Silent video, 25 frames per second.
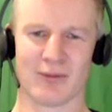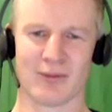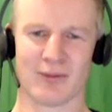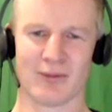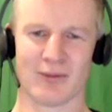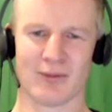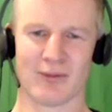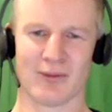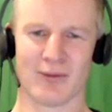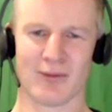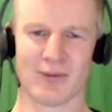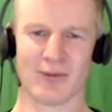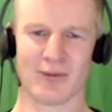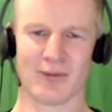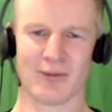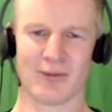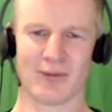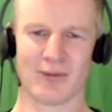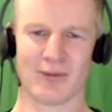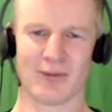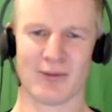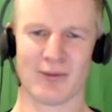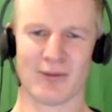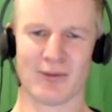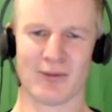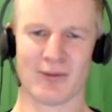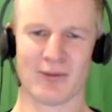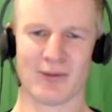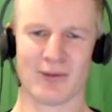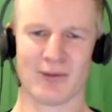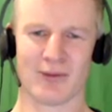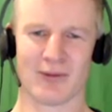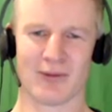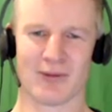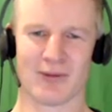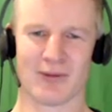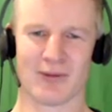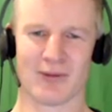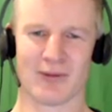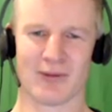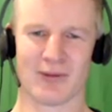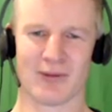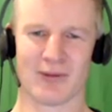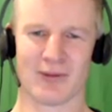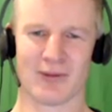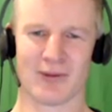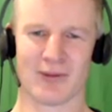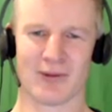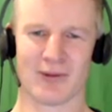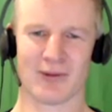
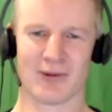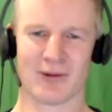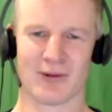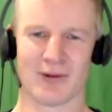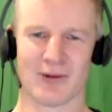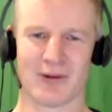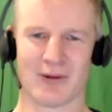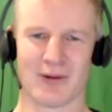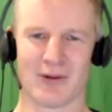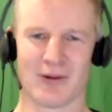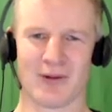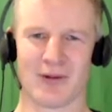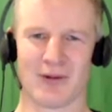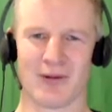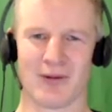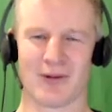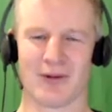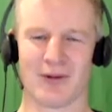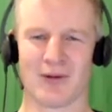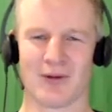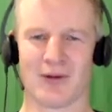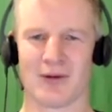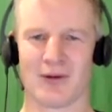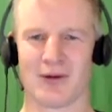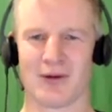(silent)